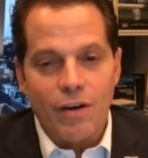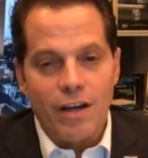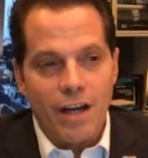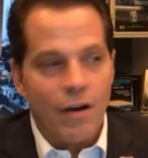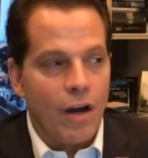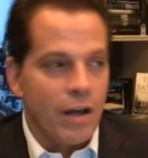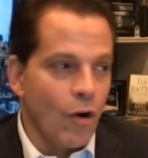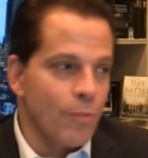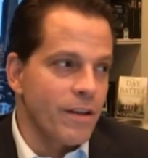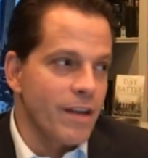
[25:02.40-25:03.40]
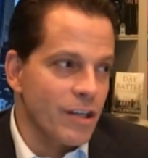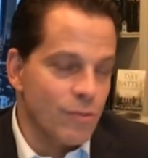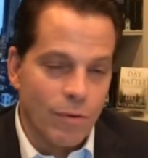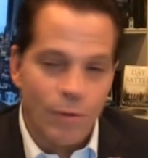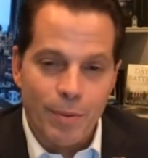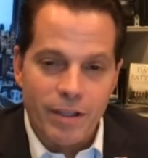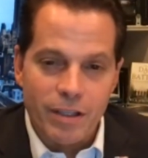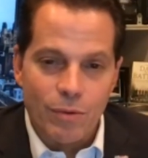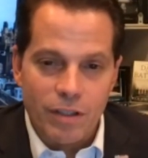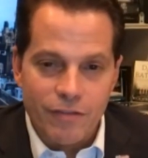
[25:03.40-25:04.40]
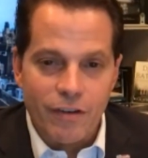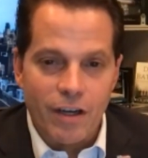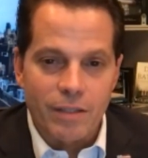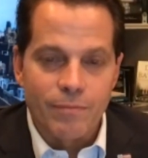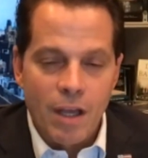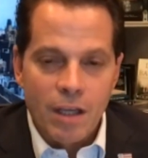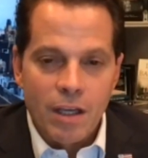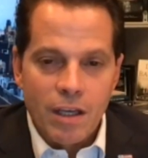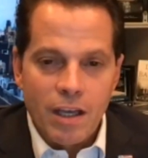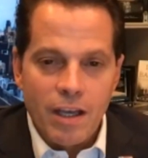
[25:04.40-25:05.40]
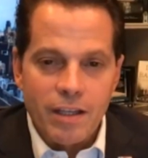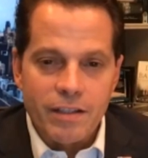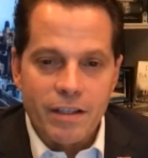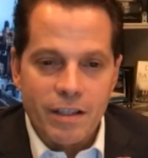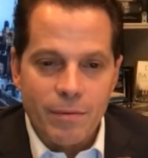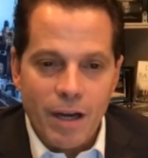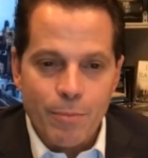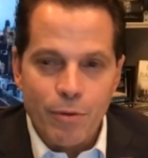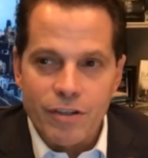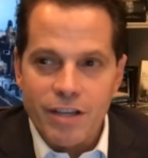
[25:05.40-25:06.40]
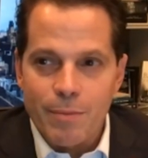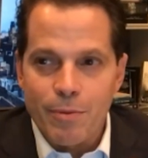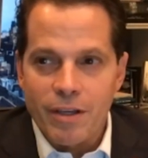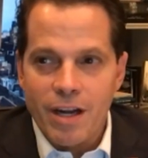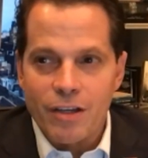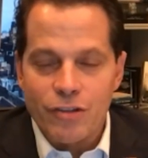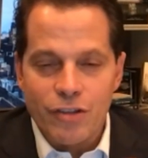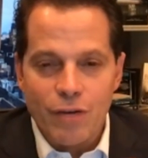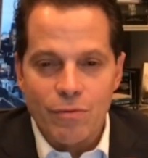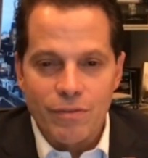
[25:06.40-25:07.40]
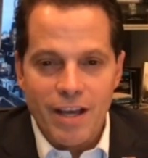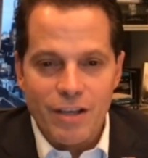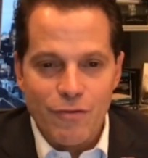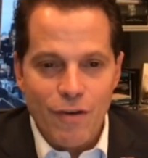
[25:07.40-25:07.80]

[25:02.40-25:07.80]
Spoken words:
and I hope the next one will be equally fun. And I appreciate being on your show. Thank you for